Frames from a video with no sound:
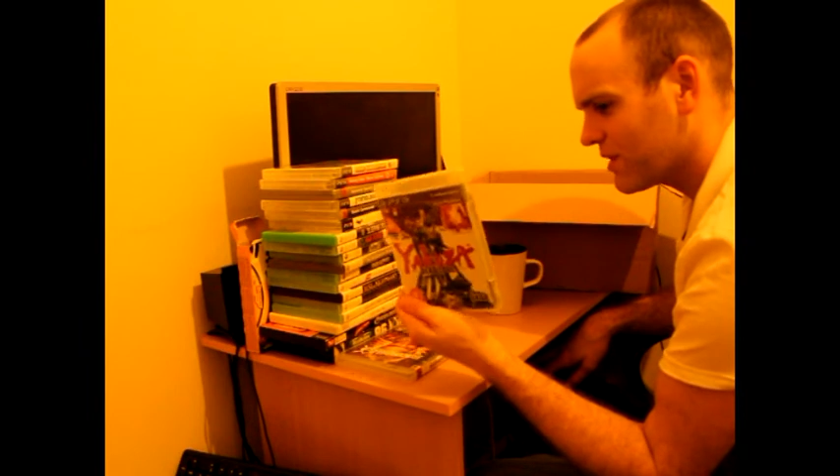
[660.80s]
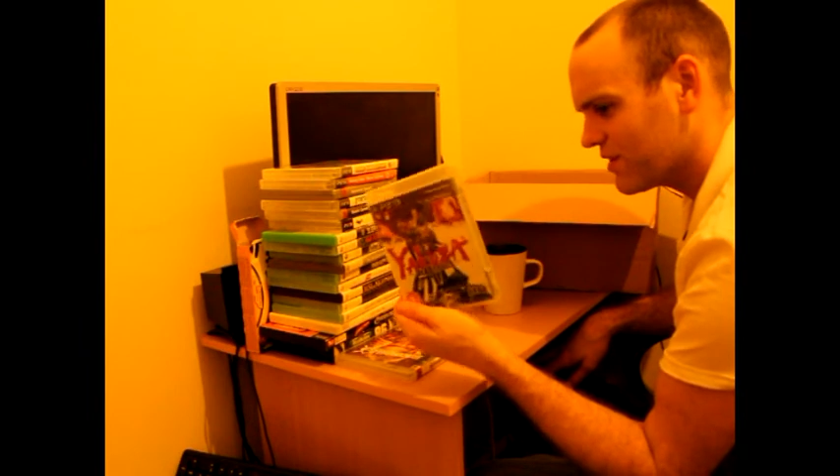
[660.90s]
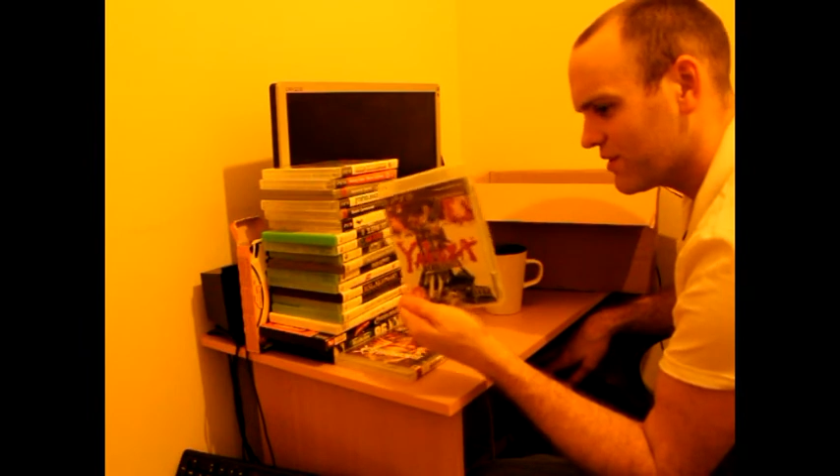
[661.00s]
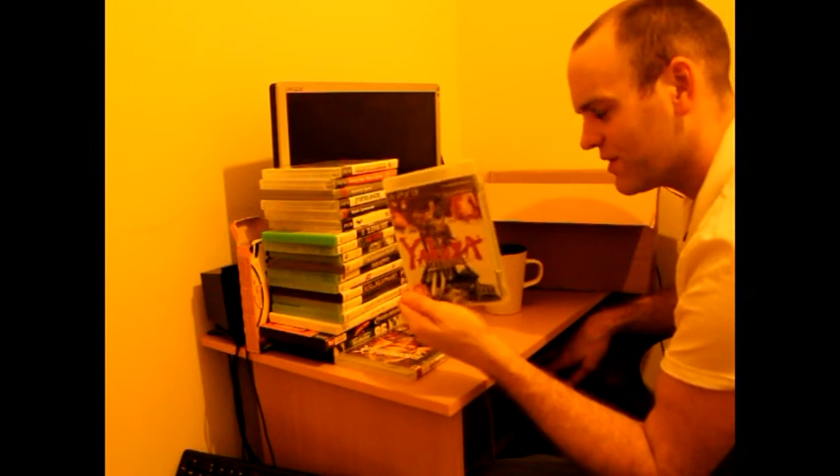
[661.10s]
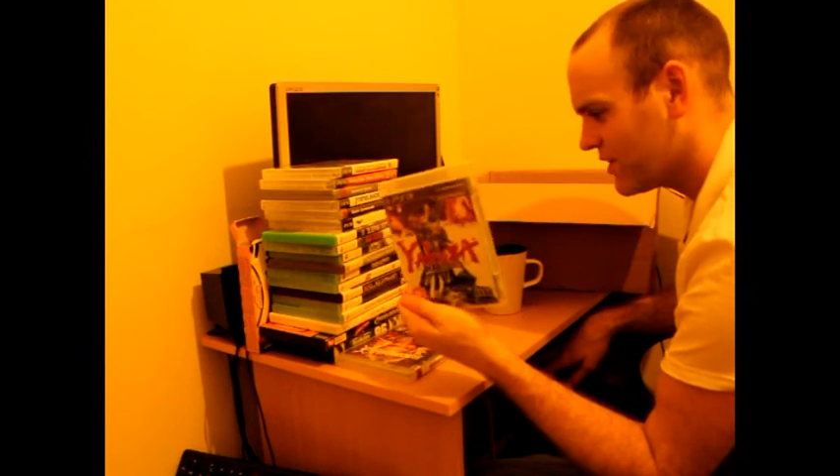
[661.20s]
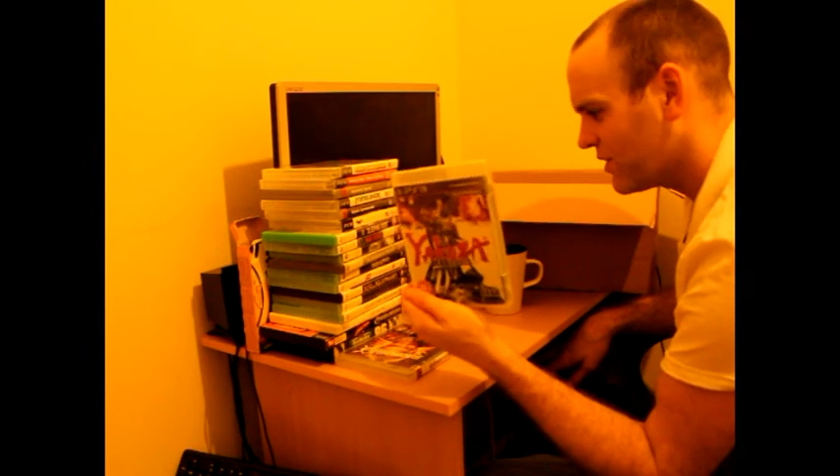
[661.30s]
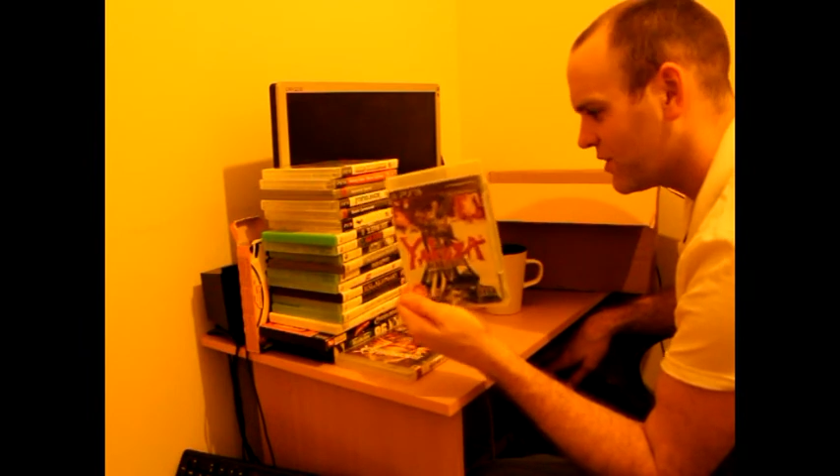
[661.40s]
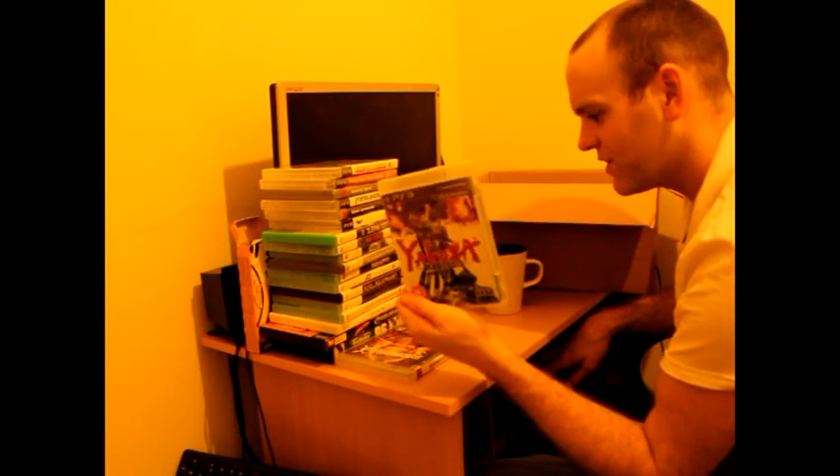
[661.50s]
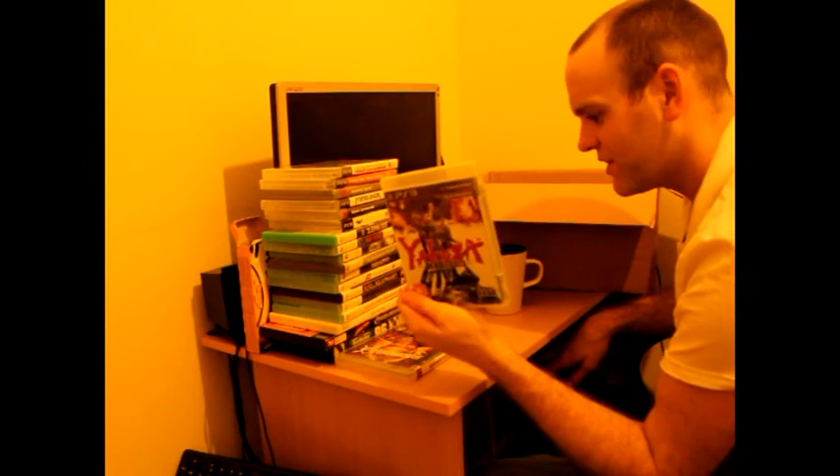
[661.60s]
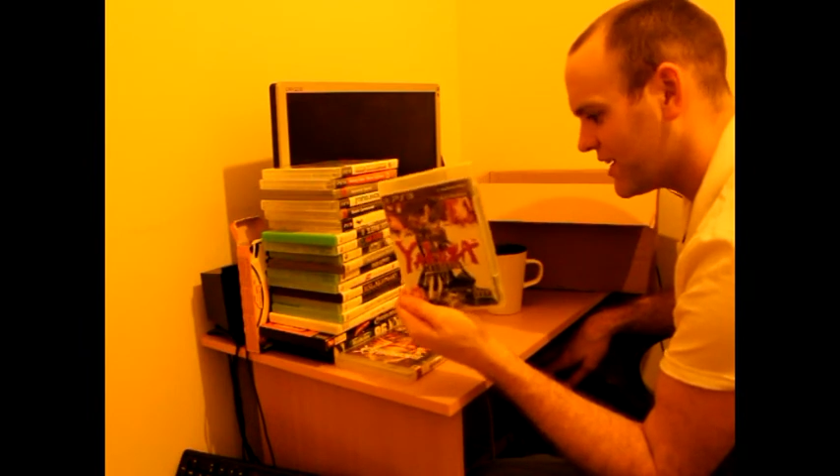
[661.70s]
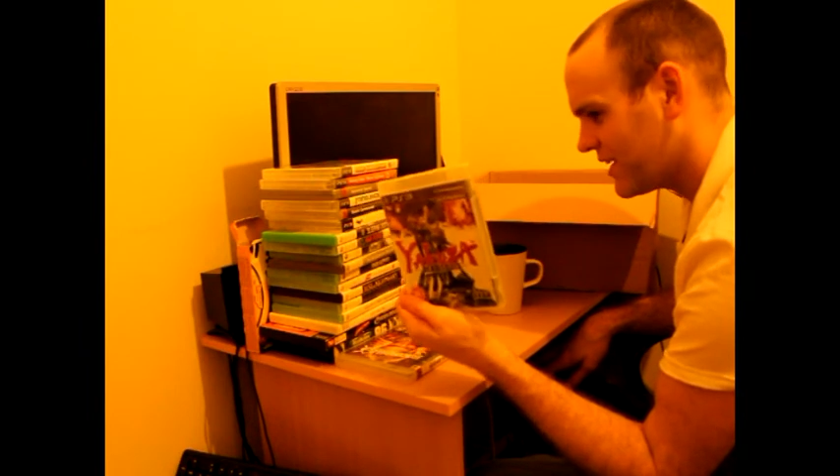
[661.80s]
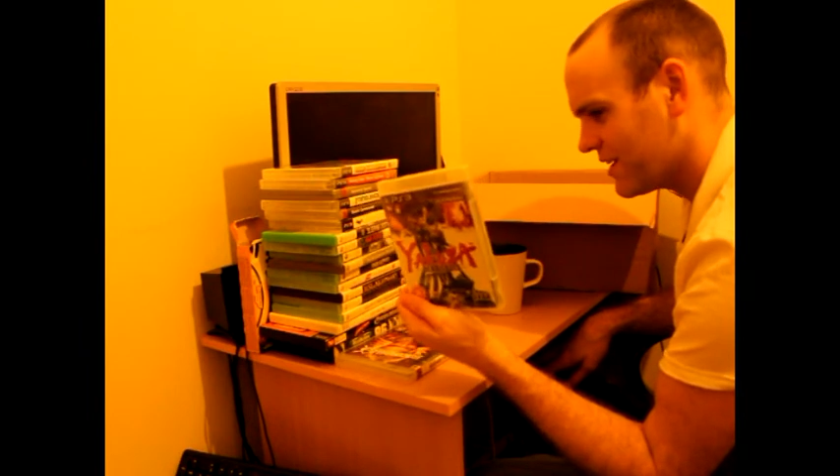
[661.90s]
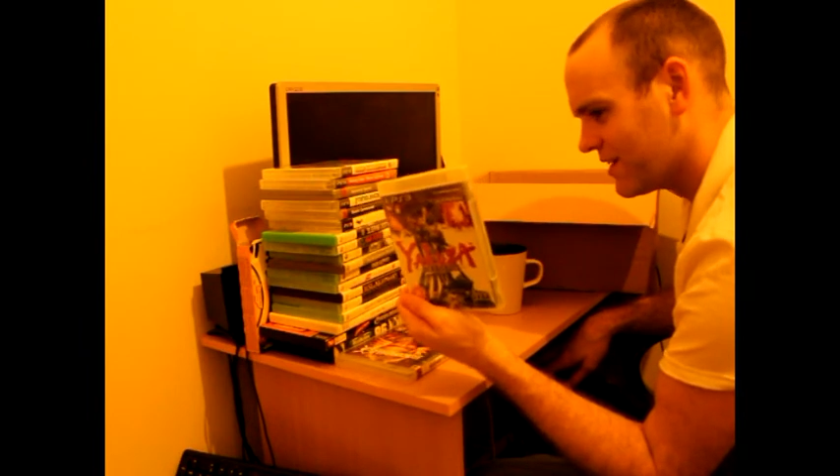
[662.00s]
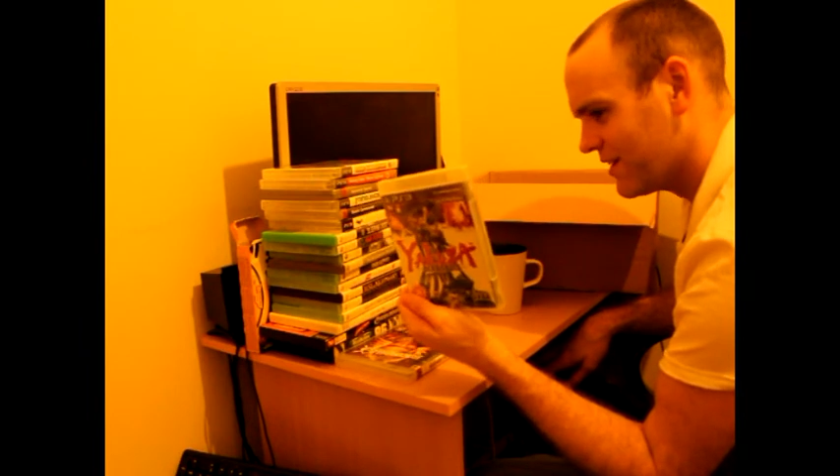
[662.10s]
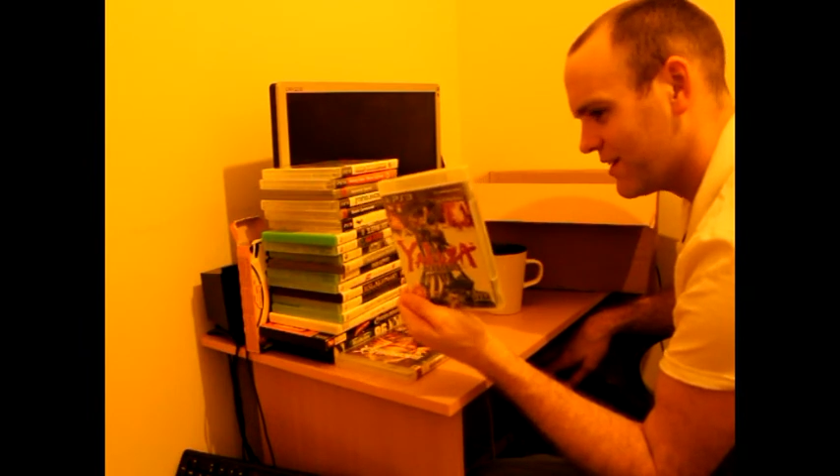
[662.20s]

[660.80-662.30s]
I'd already ordered it